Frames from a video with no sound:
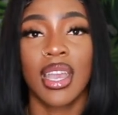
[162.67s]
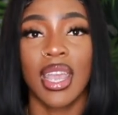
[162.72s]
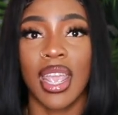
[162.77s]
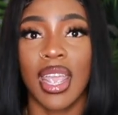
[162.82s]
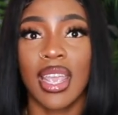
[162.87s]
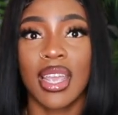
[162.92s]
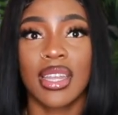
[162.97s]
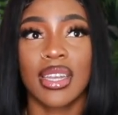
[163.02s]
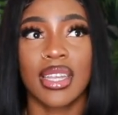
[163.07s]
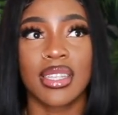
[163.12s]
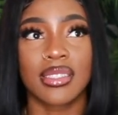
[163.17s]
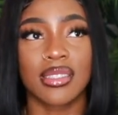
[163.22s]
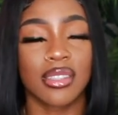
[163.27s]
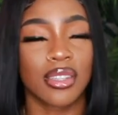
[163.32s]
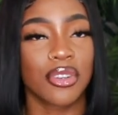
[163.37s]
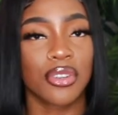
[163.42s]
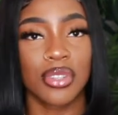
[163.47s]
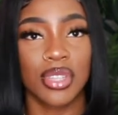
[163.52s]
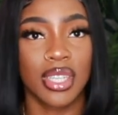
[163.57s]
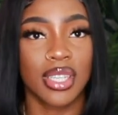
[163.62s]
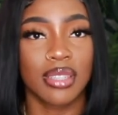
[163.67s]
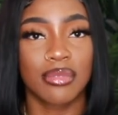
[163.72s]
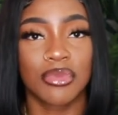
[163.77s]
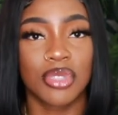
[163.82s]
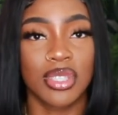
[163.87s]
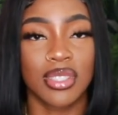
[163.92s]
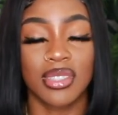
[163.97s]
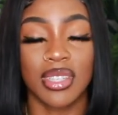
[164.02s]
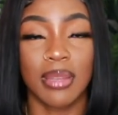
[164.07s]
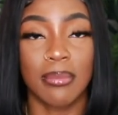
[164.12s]
And it's literally
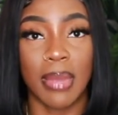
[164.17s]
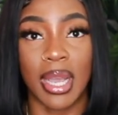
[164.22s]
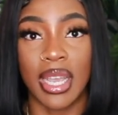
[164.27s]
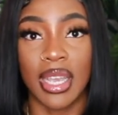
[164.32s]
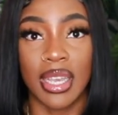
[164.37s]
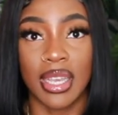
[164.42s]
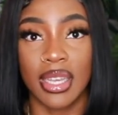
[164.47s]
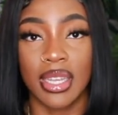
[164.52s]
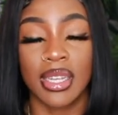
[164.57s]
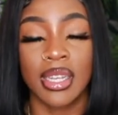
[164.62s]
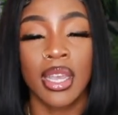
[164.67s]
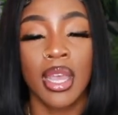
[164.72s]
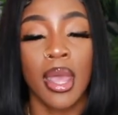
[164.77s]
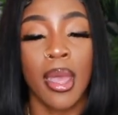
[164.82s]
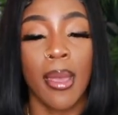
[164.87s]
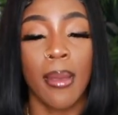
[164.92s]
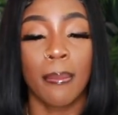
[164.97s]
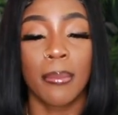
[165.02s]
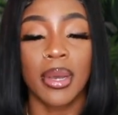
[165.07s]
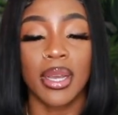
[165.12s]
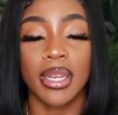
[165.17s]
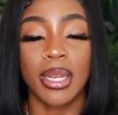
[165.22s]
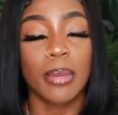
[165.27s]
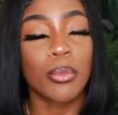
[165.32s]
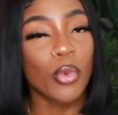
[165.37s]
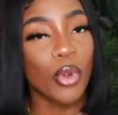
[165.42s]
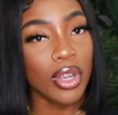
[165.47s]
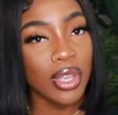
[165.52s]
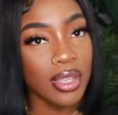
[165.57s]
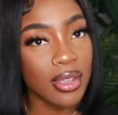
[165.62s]
just in my head, but
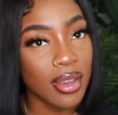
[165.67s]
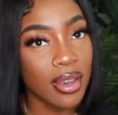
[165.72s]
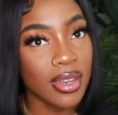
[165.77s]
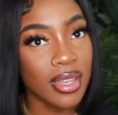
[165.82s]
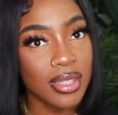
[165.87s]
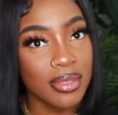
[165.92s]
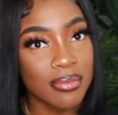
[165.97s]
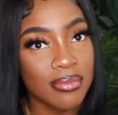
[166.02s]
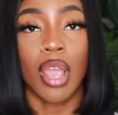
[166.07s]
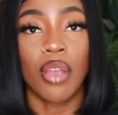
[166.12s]
I'm working on it.